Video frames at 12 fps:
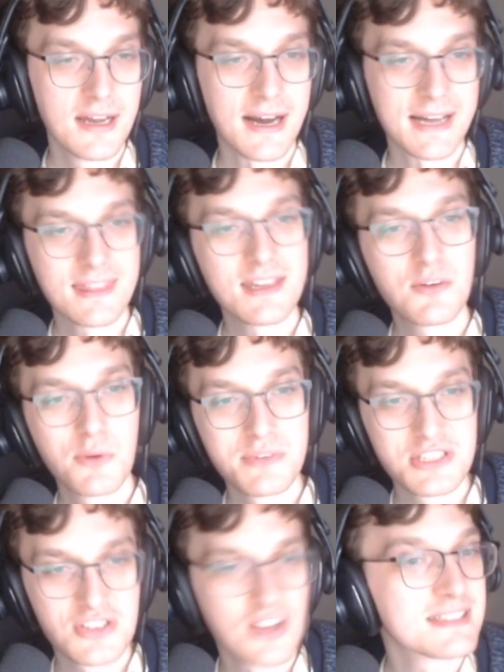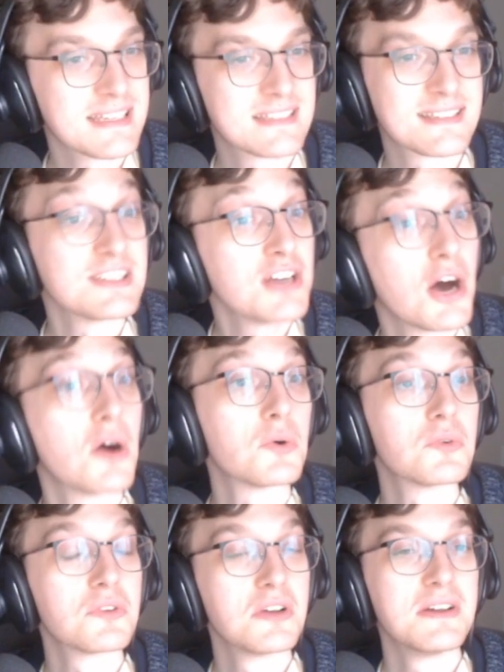I think what we just need to know
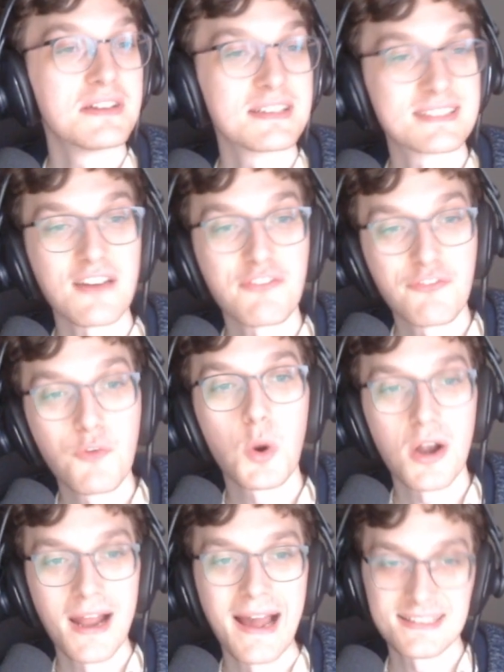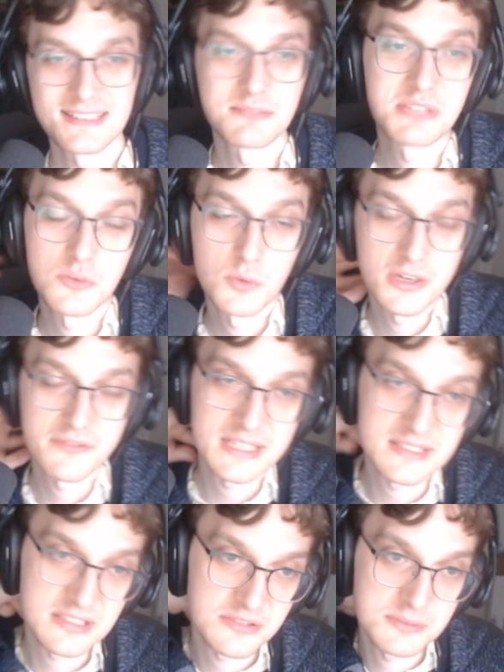is that 4 has to be in one of
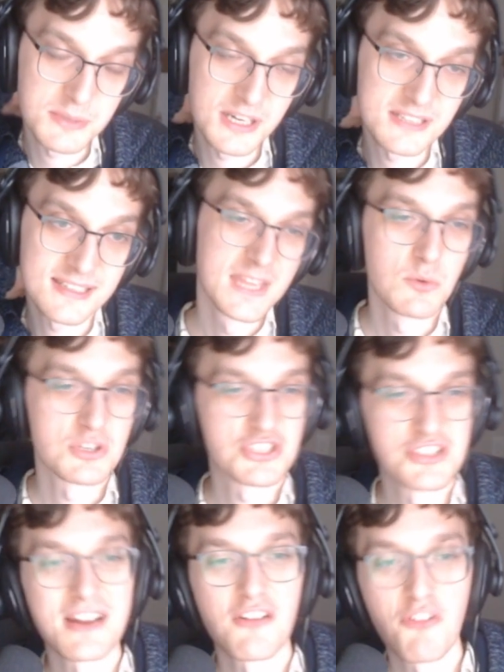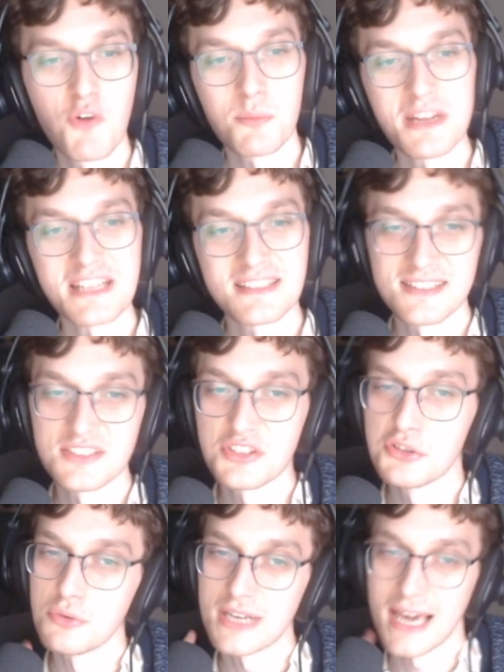these 2 spots, which therefore means the
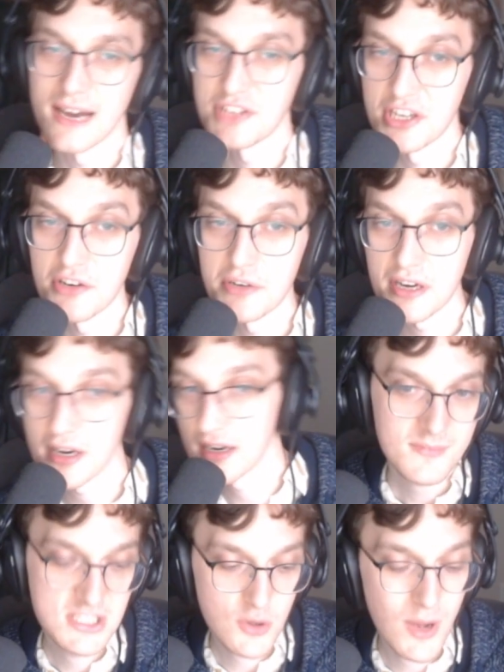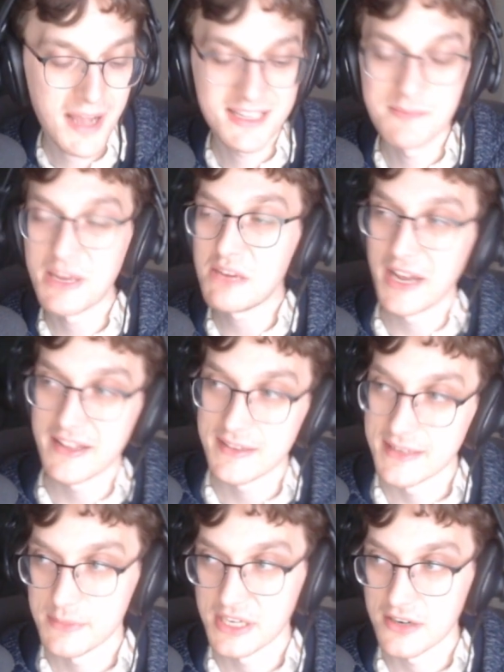2 would have to go here. So I'm going to make my
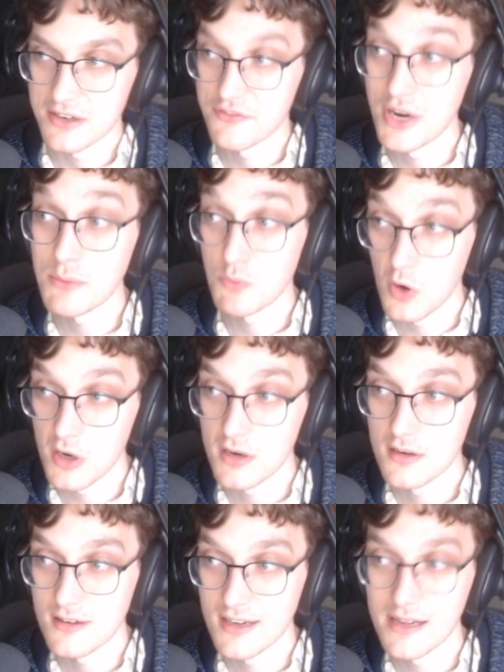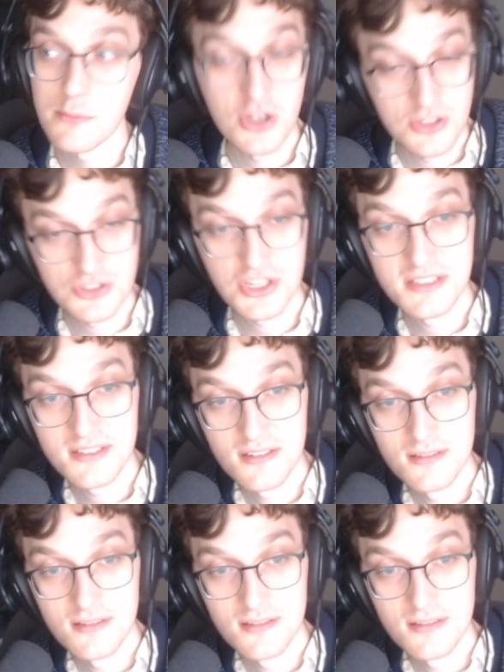claim here, and if I'm wrong, I apologize.